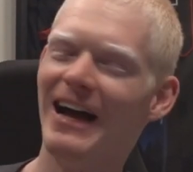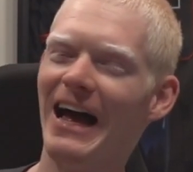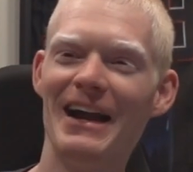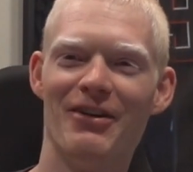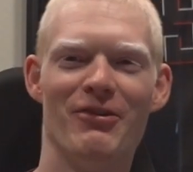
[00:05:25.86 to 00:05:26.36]

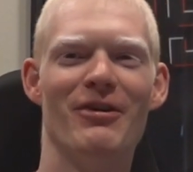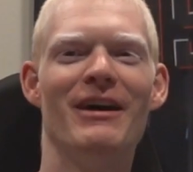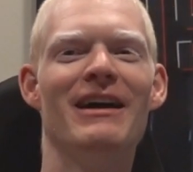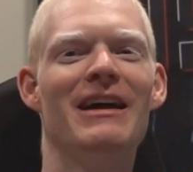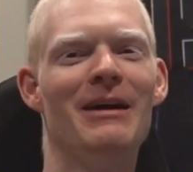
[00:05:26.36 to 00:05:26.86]
I don't.
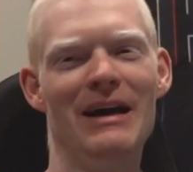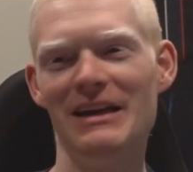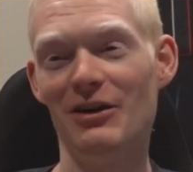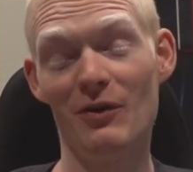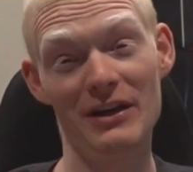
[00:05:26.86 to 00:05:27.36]

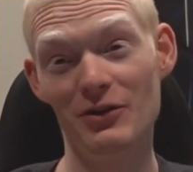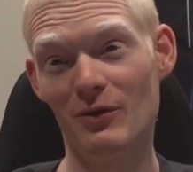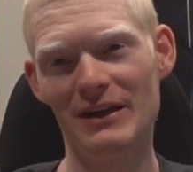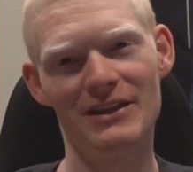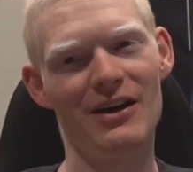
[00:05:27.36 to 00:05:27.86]
You know what I do
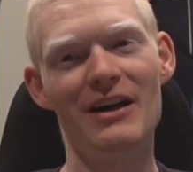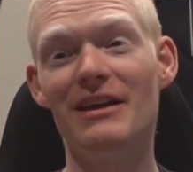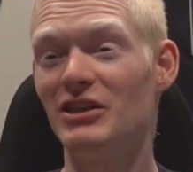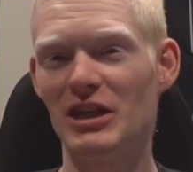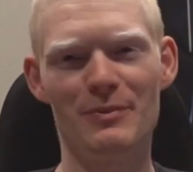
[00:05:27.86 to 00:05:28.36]
want, though? I
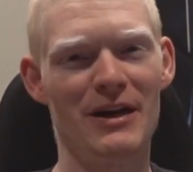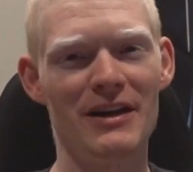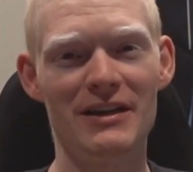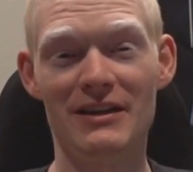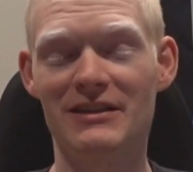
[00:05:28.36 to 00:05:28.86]
think Jake
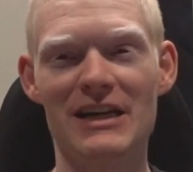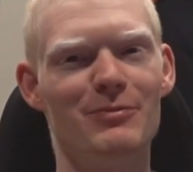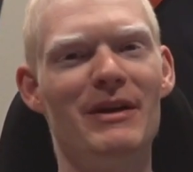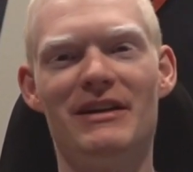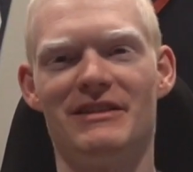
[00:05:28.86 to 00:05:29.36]
Browning, this guy's
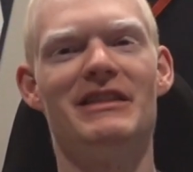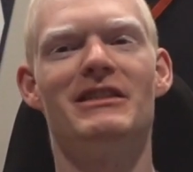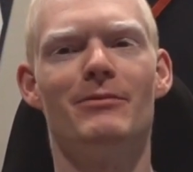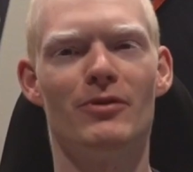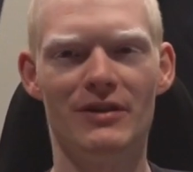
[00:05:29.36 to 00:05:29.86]
been in the
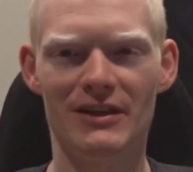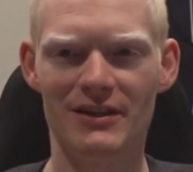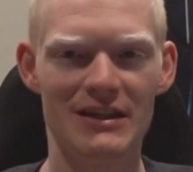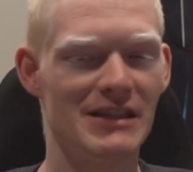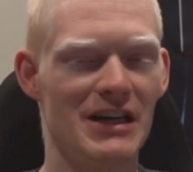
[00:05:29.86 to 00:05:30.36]
system all year.
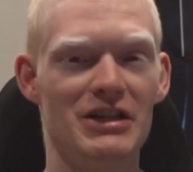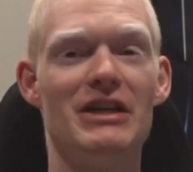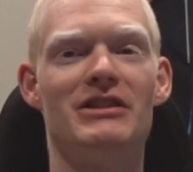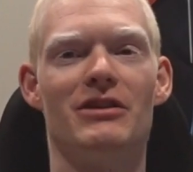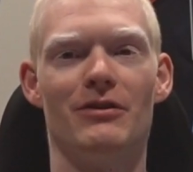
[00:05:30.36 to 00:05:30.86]
He's had a
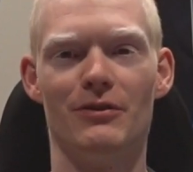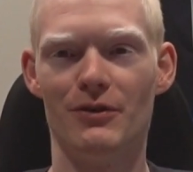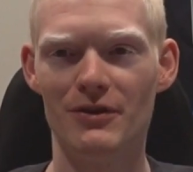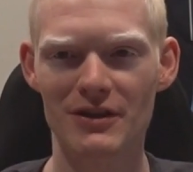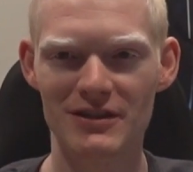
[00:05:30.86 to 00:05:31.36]
chance to
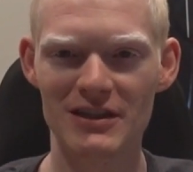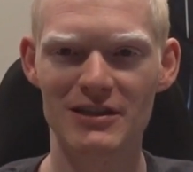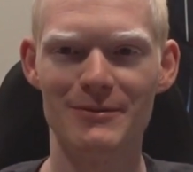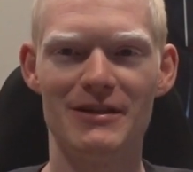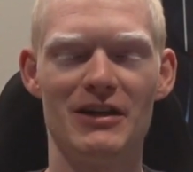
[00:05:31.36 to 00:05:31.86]
learn the
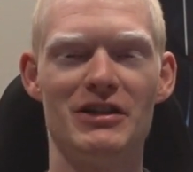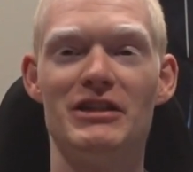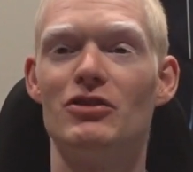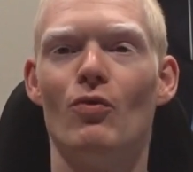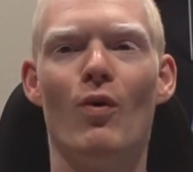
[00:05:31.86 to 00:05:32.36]
system. He's had a
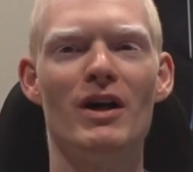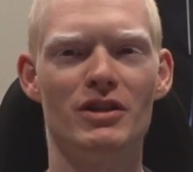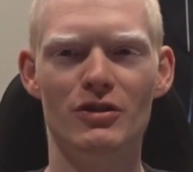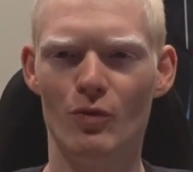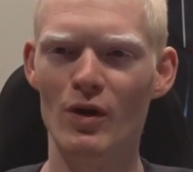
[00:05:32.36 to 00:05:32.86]
chance to watch
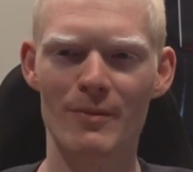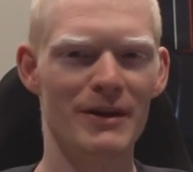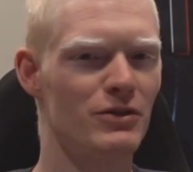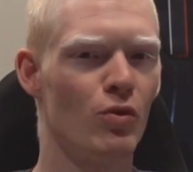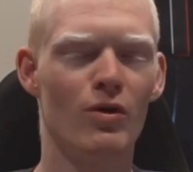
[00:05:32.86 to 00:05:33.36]
under one of the
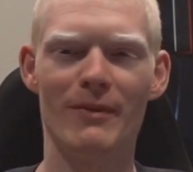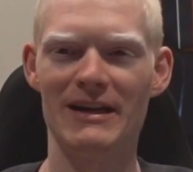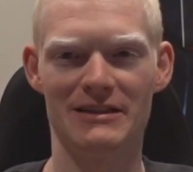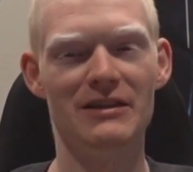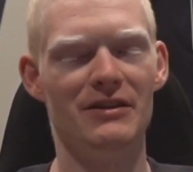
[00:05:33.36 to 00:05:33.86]
best
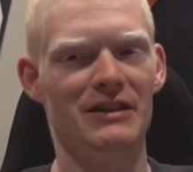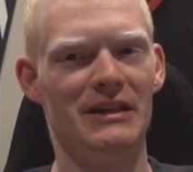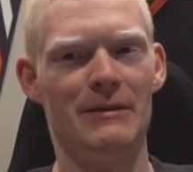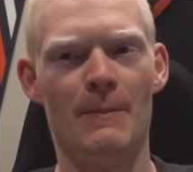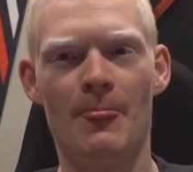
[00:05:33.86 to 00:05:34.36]
quarterbacks in the league.